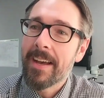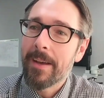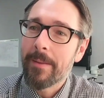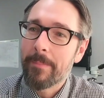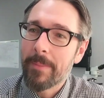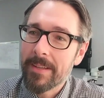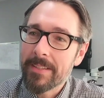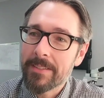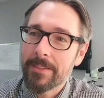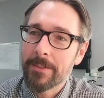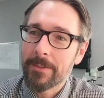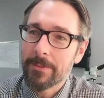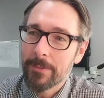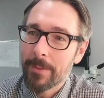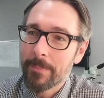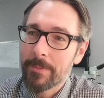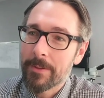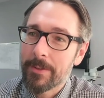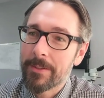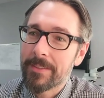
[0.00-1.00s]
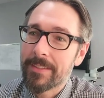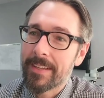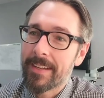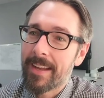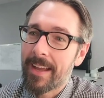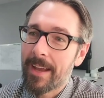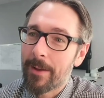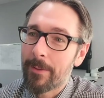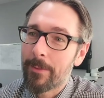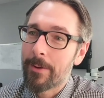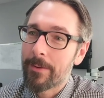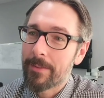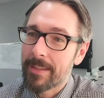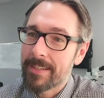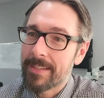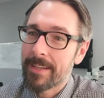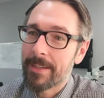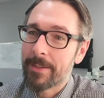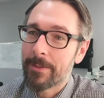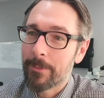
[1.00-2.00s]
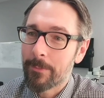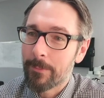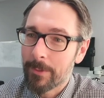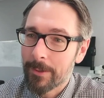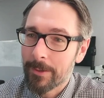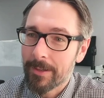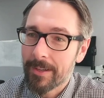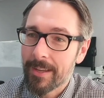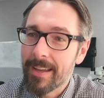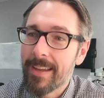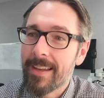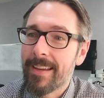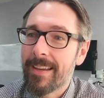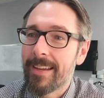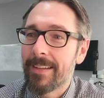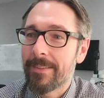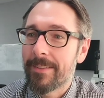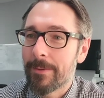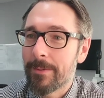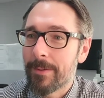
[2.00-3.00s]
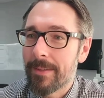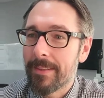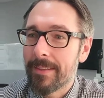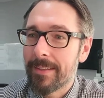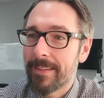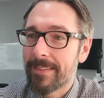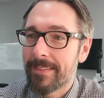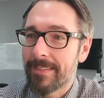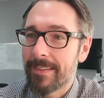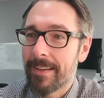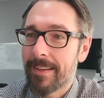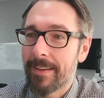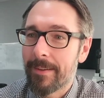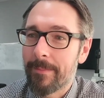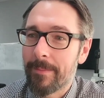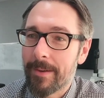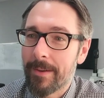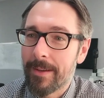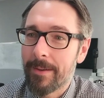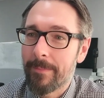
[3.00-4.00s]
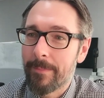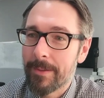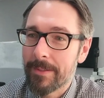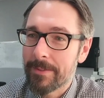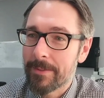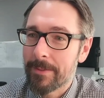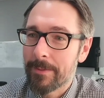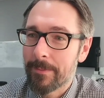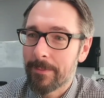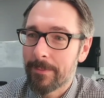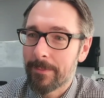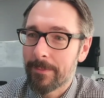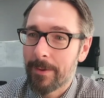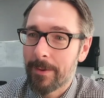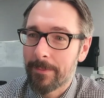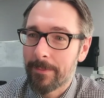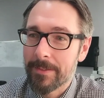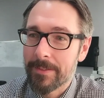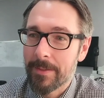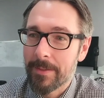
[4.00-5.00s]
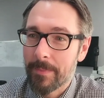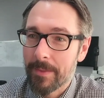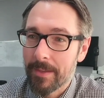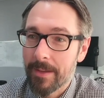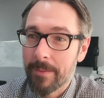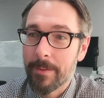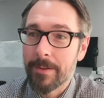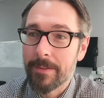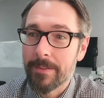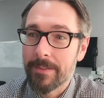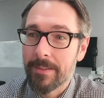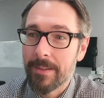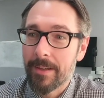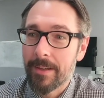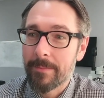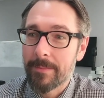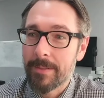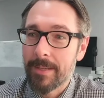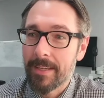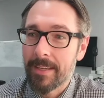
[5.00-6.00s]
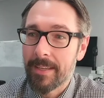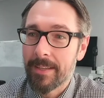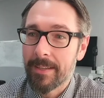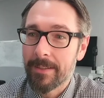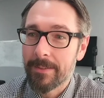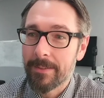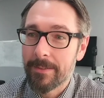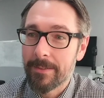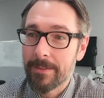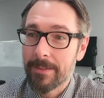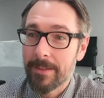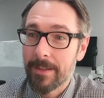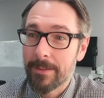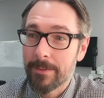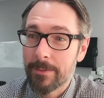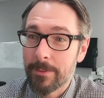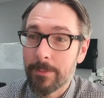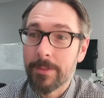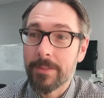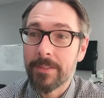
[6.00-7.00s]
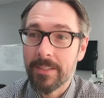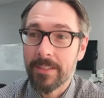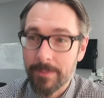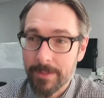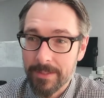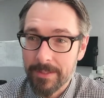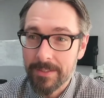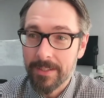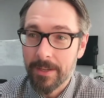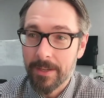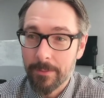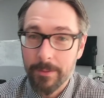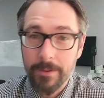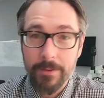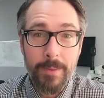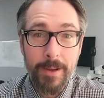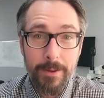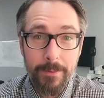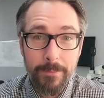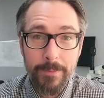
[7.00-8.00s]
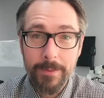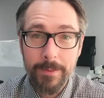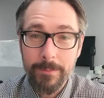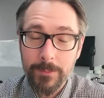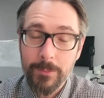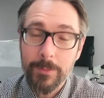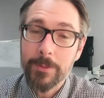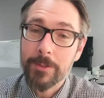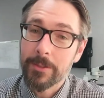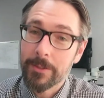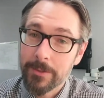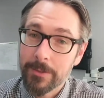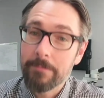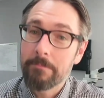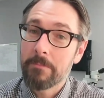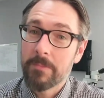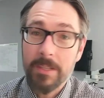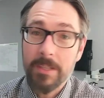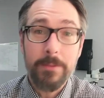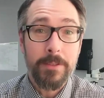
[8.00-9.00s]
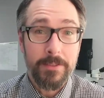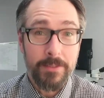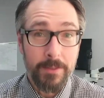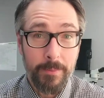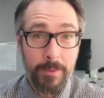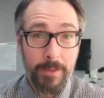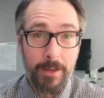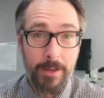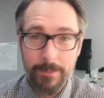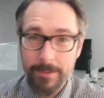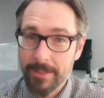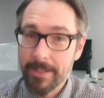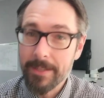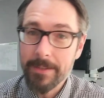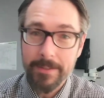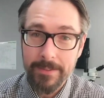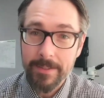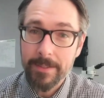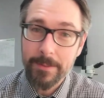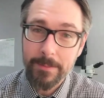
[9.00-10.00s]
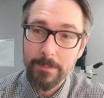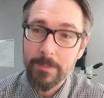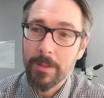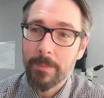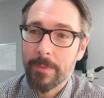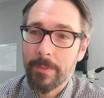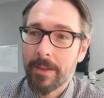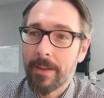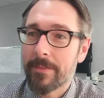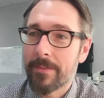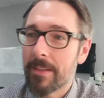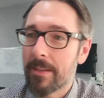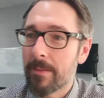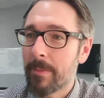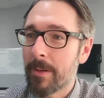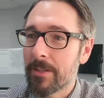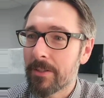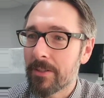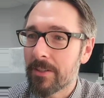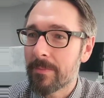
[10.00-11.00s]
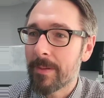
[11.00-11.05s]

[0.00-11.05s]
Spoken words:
Best Disruptors and How Long They Take to Work. And so in this, I must have referenced something about taking 2 to 6 months to get rid of biofilms, which sounds like something I would say, because that's something I've said to patients